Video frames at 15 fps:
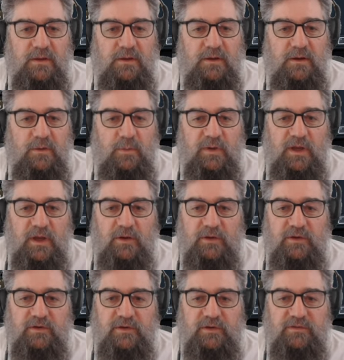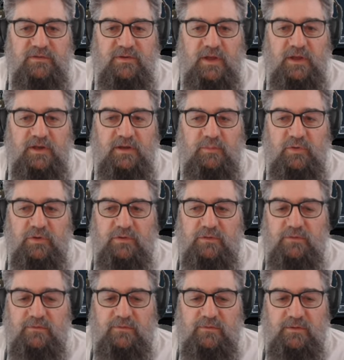Alright, we are indeed starting to
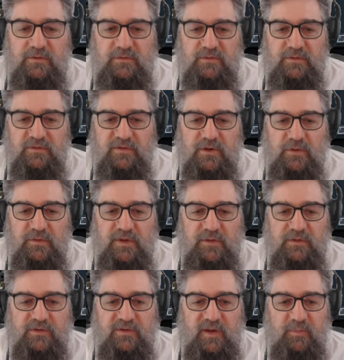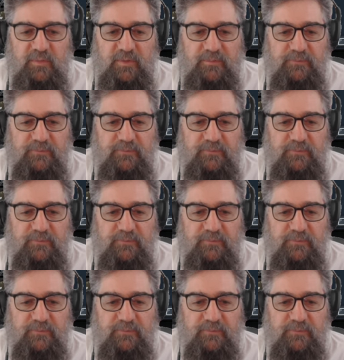move. So let's go another tap.